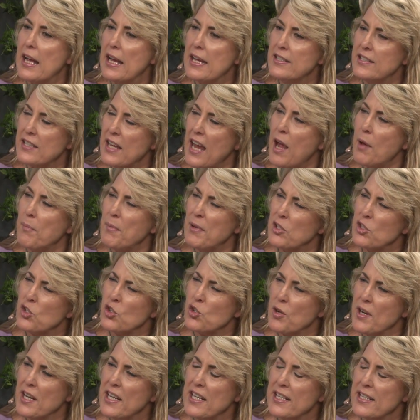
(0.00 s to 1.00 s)
how much
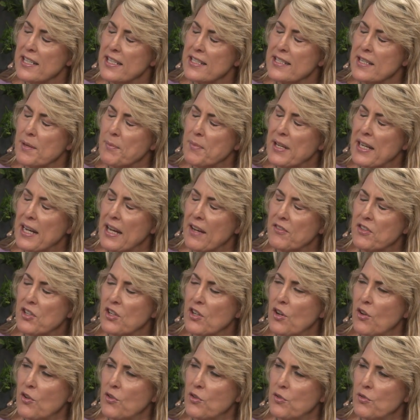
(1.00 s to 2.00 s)
training does somebody have to
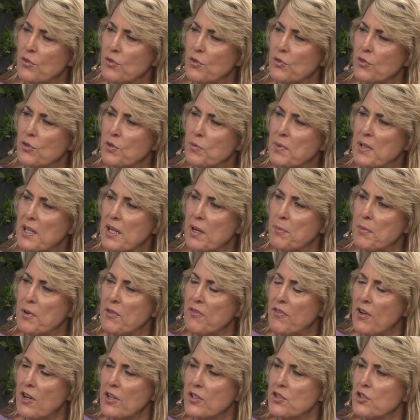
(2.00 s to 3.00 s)
go through to become a
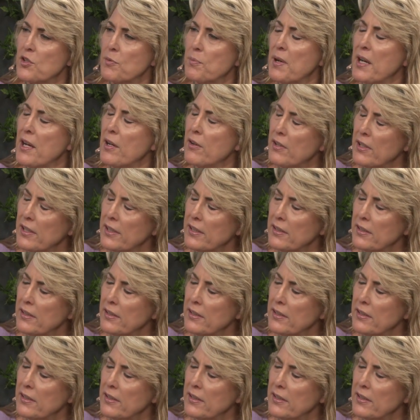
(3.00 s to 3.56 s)
foster parent?